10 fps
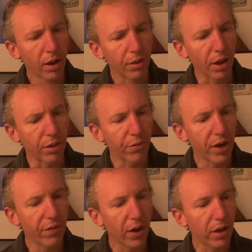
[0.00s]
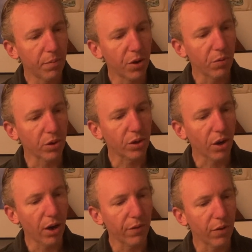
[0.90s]
then the redevelopment will
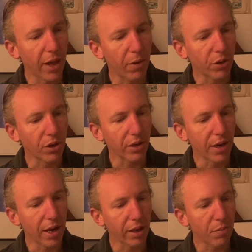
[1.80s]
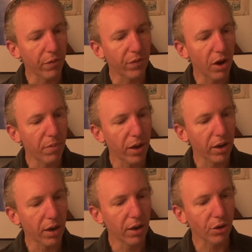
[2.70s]
start from that which is innately preferred by the
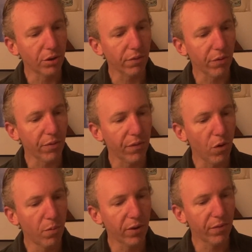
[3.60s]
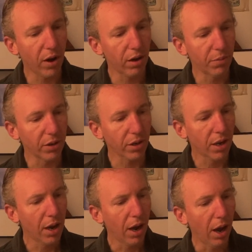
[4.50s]
conditions of the reformed environment,
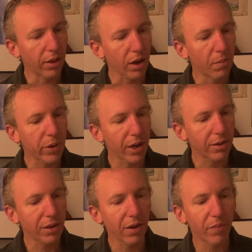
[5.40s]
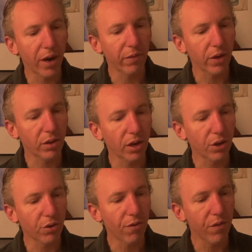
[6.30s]
and the complexity of
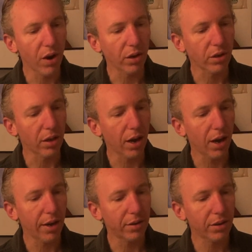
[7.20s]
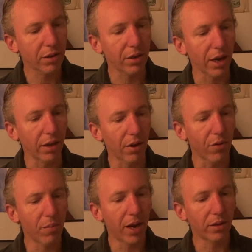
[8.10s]
manifestation reverts to the highest state that
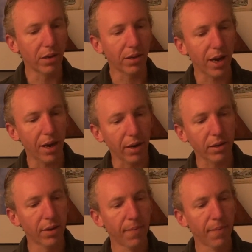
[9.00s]
remains intact.